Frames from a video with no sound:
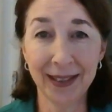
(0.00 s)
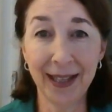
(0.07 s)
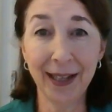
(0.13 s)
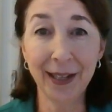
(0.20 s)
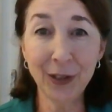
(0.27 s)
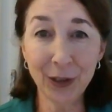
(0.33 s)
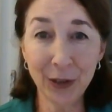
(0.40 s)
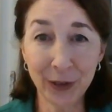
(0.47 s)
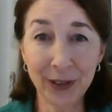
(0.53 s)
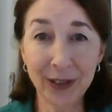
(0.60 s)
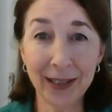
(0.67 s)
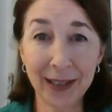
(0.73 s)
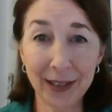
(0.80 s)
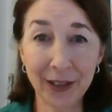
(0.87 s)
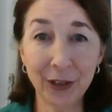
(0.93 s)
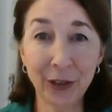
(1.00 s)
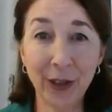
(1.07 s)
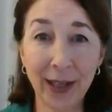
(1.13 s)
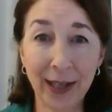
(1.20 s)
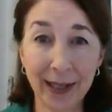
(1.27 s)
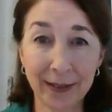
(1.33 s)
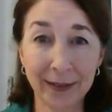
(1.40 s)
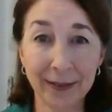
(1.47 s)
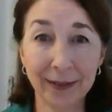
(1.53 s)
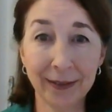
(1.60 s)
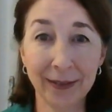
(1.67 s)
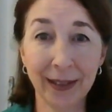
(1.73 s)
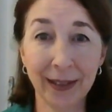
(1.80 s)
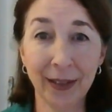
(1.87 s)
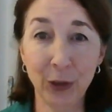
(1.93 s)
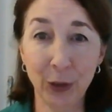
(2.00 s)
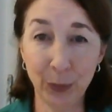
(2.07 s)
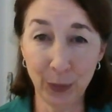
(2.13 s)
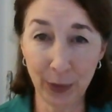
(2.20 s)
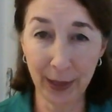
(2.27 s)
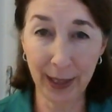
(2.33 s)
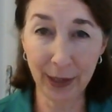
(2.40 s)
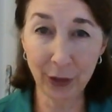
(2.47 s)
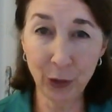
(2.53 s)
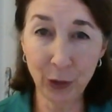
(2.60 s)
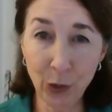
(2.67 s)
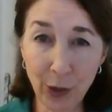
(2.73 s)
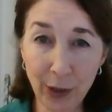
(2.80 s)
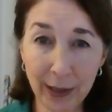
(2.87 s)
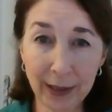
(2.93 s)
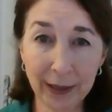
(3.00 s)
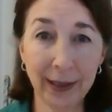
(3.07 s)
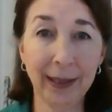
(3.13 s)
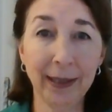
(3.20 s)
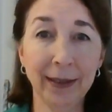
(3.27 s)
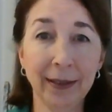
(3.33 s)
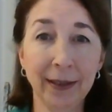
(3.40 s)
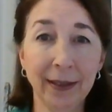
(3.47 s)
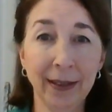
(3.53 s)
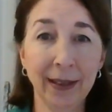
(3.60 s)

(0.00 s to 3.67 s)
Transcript: The answer is yes, you can. If you plan accordingly